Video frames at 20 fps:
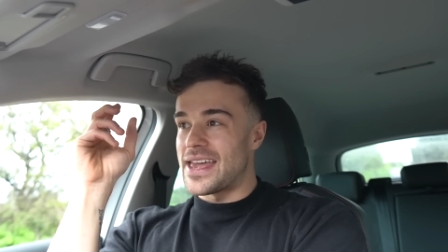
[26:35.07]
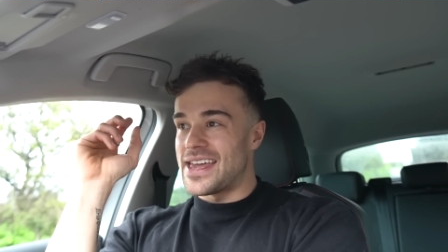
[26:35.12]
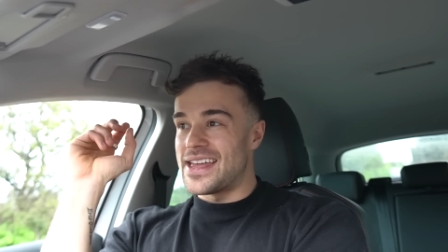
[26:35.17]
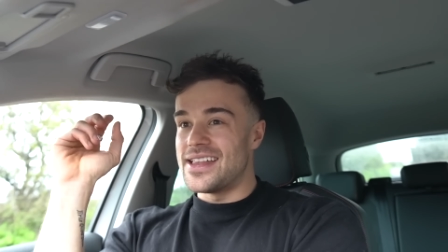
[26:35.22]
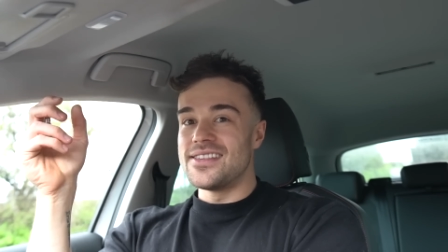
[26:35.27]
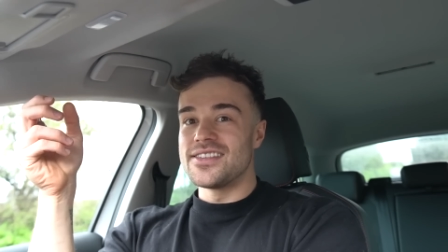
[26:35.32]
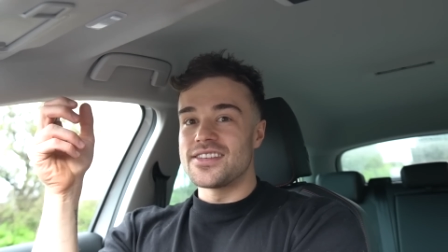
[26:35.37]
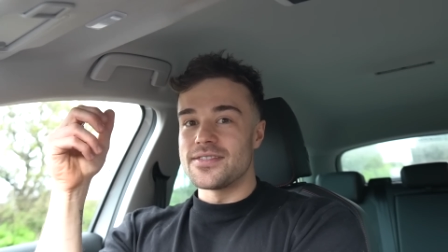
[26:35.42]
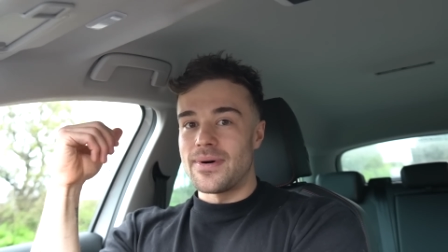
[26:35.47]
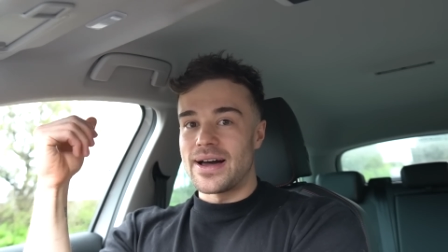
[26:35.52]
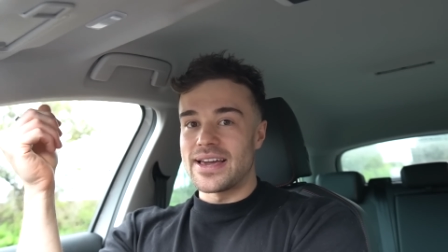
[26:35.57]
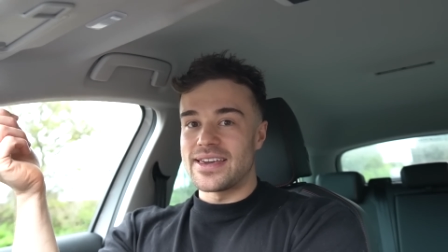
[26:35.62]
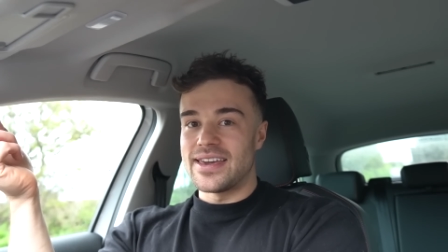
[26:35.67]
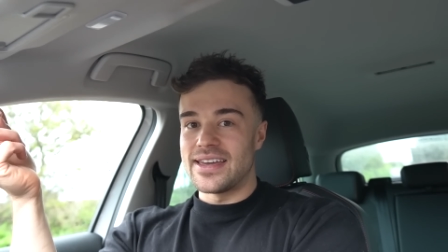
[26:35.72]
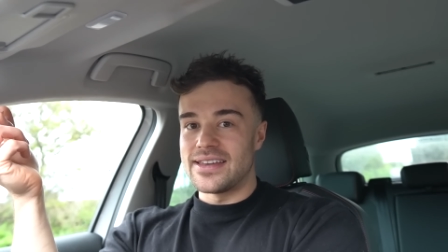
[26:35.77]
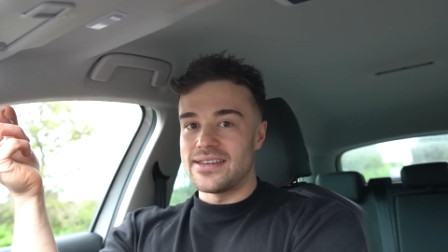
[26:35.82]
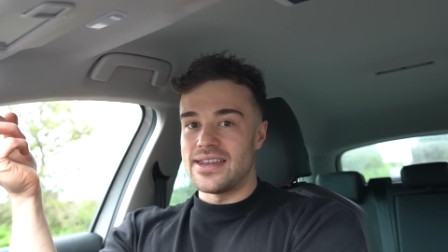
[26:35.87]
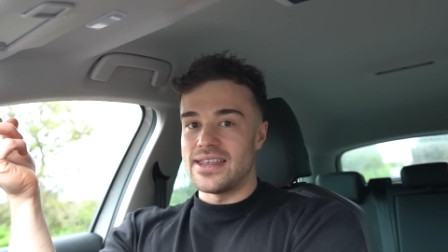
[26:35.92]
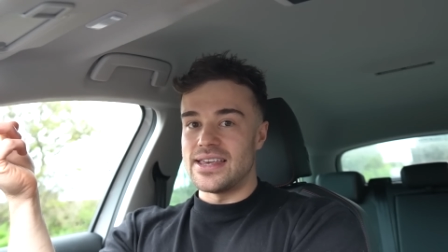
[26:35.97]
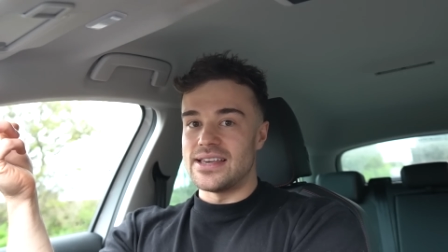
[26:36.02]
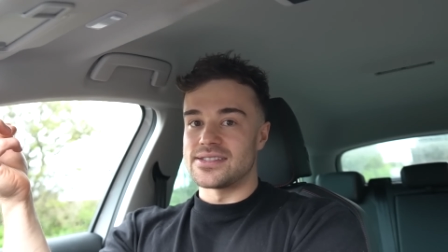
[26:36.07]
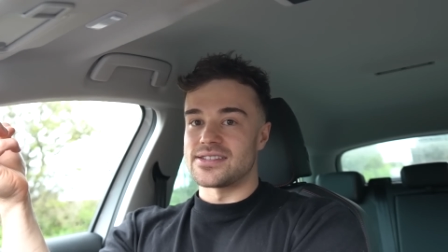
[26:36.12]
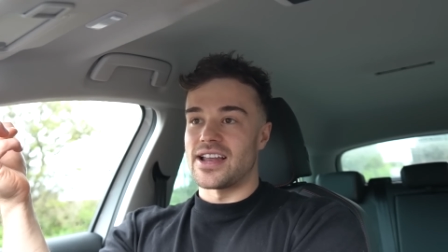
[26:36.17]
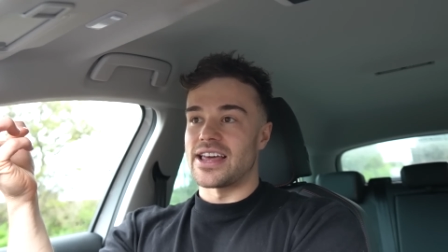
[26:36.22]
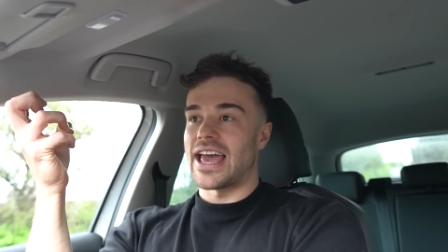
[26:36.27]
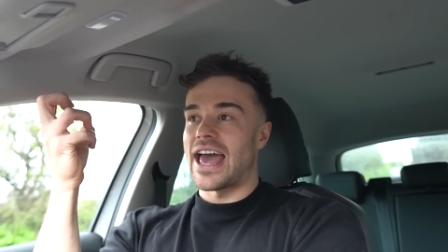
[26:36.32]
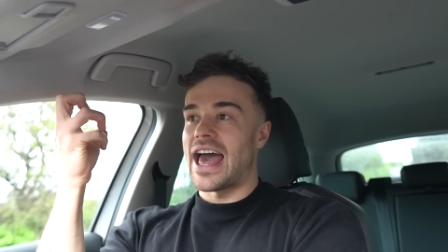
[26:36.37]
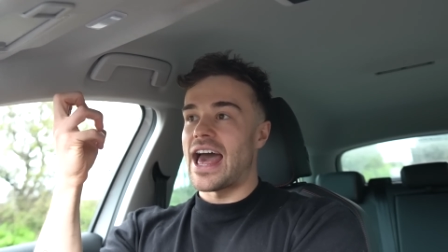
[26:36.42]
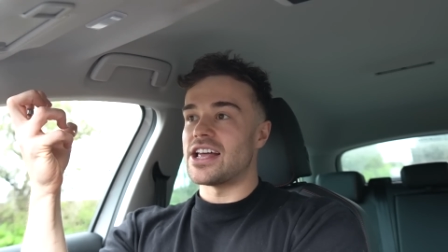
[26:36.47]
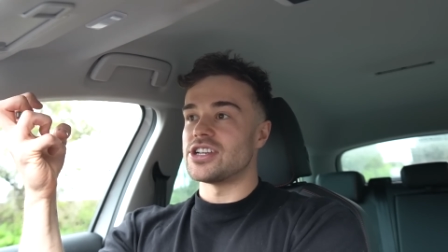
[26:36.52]
into my kidneys,
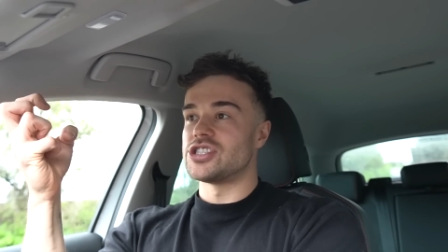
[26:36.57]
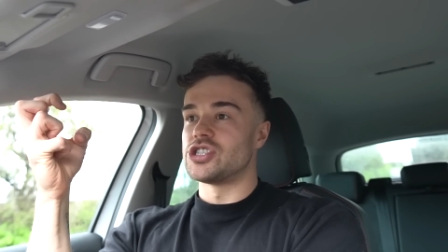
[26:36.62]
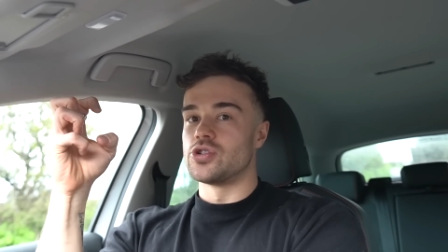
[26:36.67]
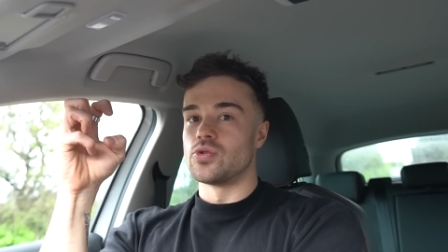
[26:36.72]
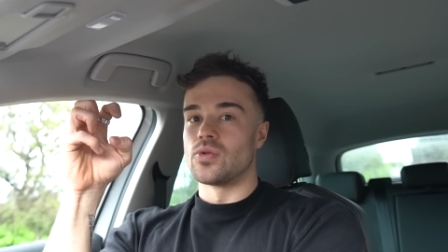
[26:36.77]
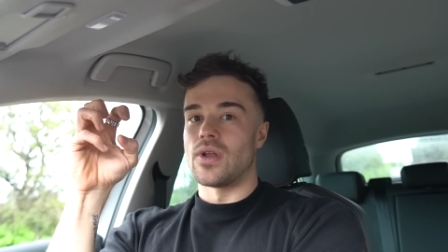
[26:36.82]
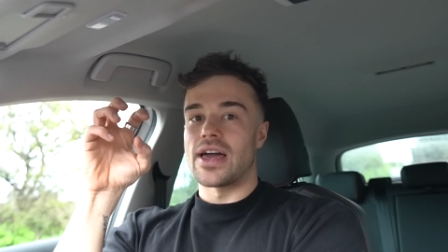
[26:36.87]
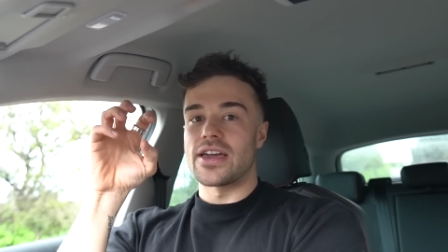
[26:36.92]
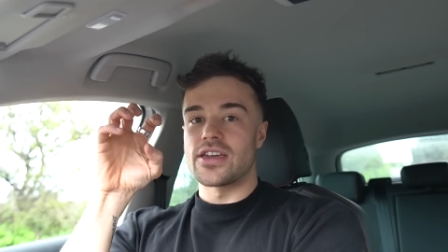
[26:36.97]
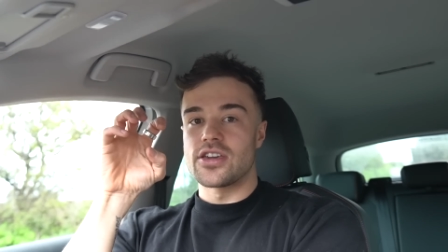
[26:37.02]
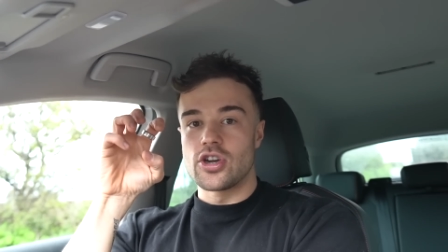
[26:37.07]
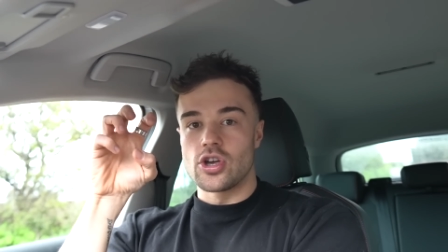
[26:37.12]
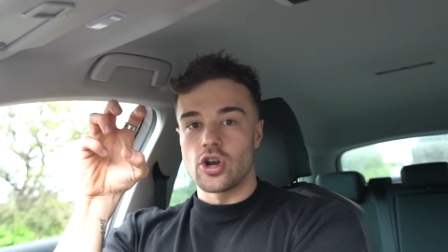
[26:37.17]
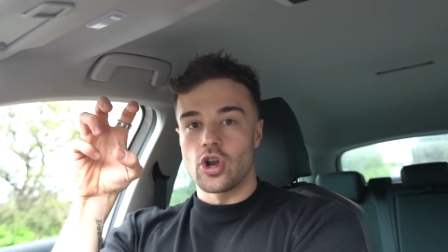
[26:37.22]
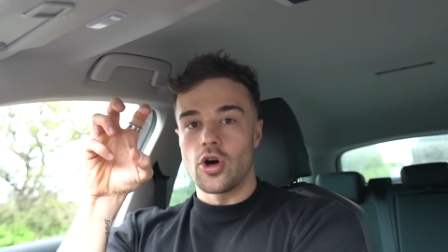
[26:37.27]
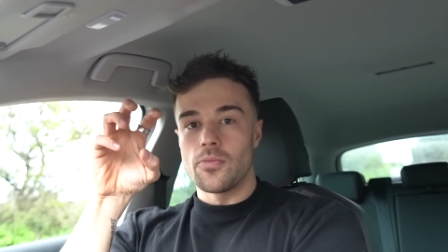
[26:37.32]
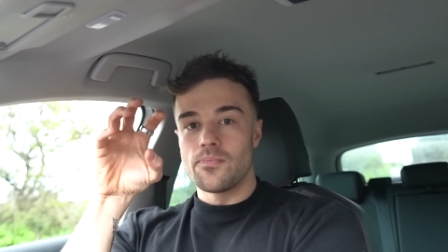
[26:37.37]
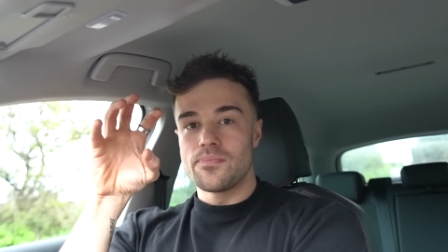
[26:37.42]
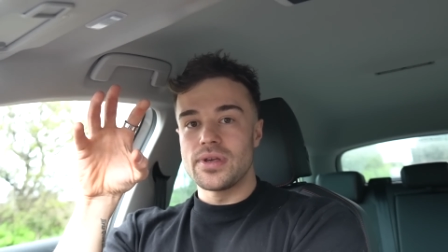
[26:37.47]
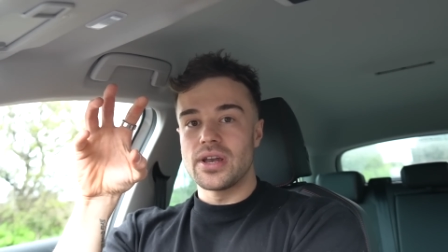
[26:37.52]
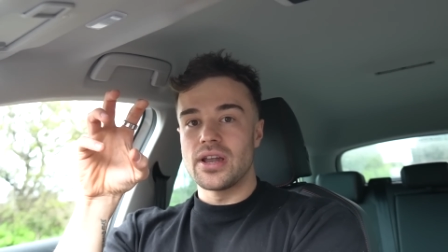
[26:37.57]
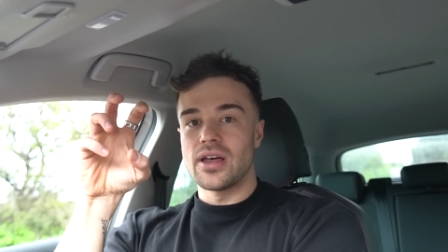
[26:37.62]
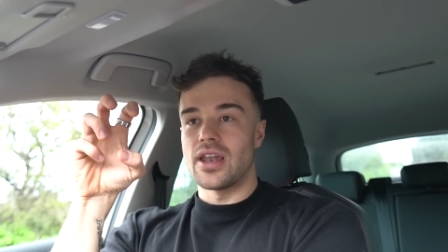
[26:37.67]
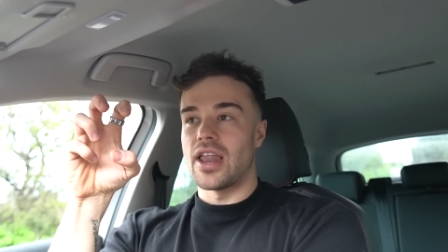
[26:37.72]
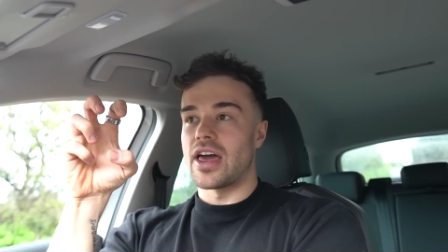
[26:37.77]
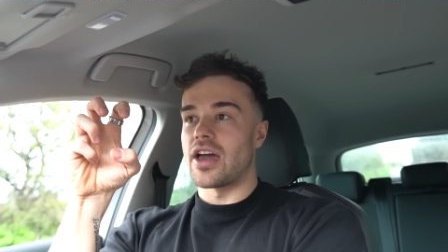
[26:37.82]
like actual like globular,